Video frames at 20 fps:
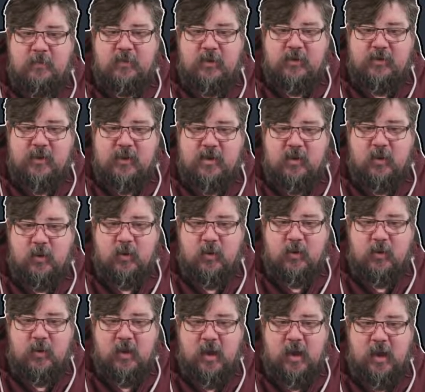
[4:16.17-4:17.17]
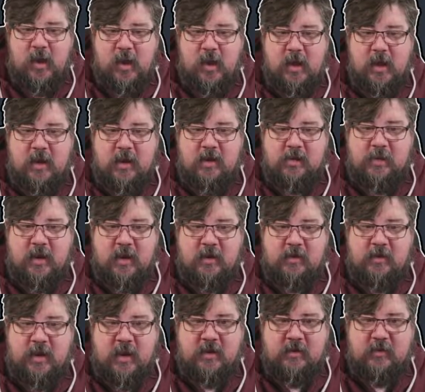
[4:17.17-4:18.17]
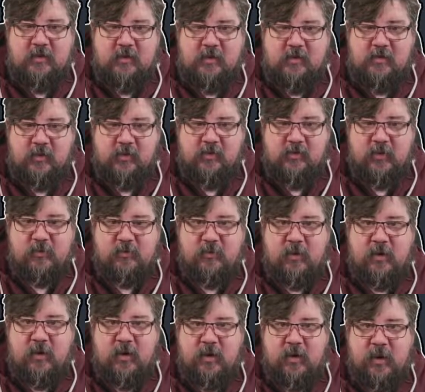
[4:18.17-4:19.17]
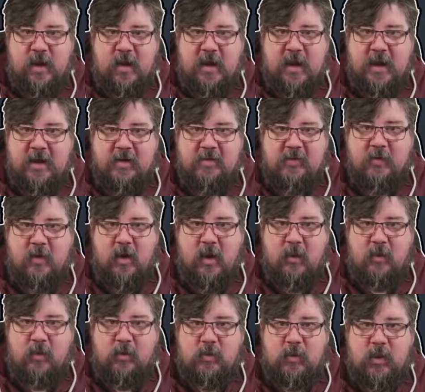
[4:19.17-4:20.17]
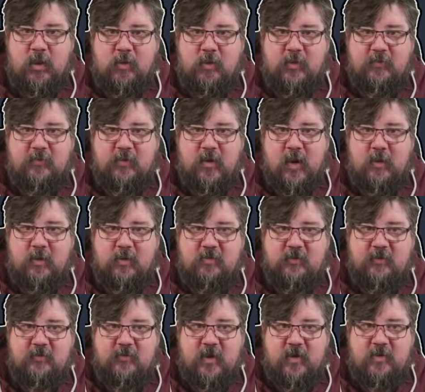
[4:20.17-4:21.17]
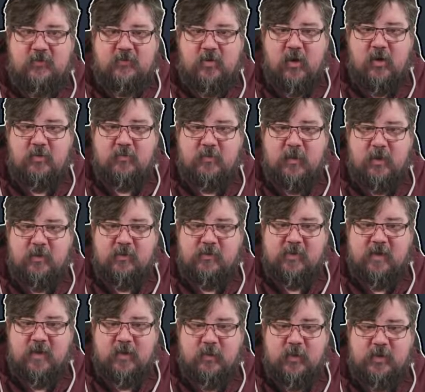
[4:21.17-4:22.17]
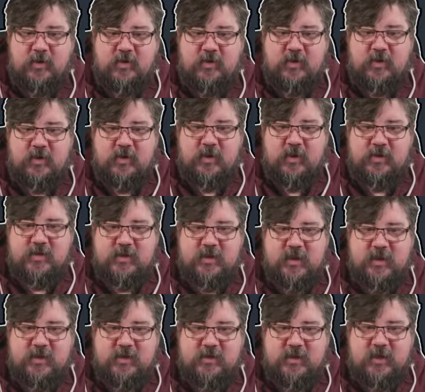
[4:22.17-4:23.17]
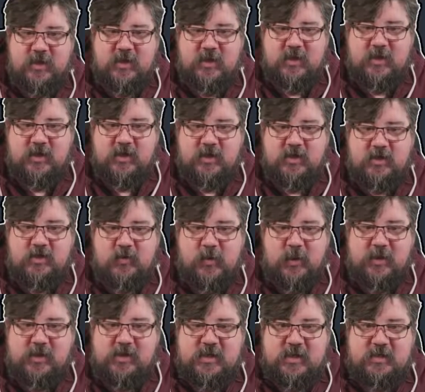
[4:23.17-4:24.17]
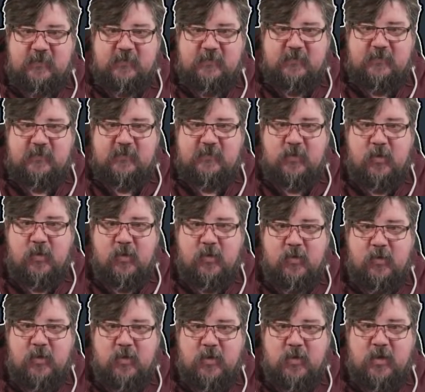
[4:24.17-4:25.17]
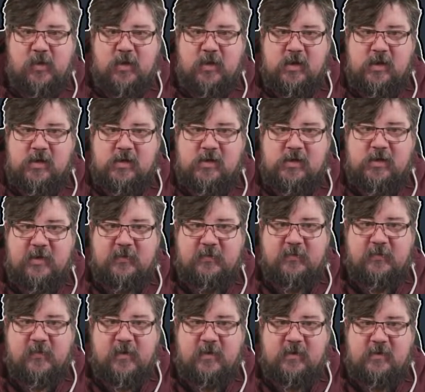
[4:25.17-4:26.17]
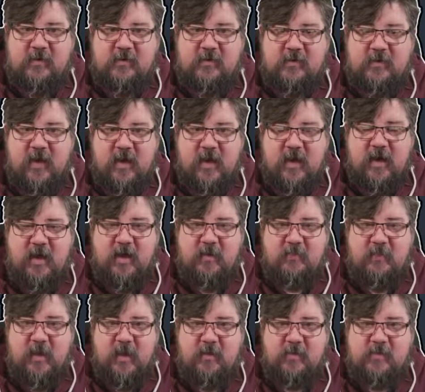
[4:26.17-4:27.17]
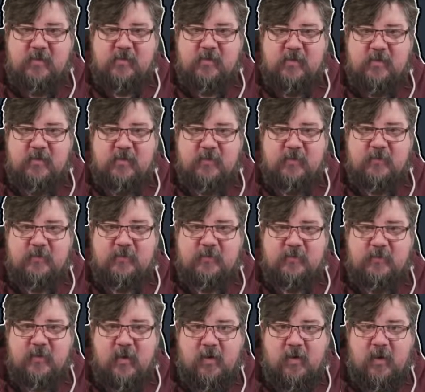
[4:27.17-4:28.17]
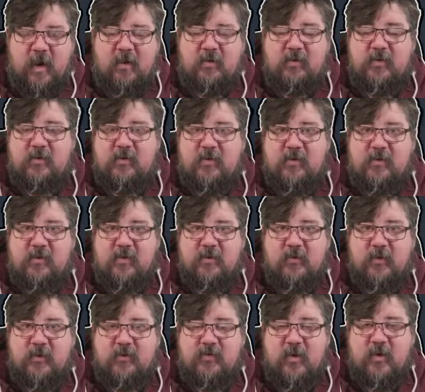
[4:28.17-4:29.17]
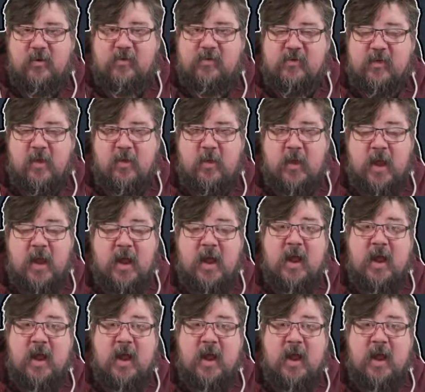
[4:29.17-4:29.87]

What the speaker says: pretty cool. And he's also put a link to a whole load of Coding for Fun drone posts here, which you can see there's 24 different posts on how to do stuff with drones. So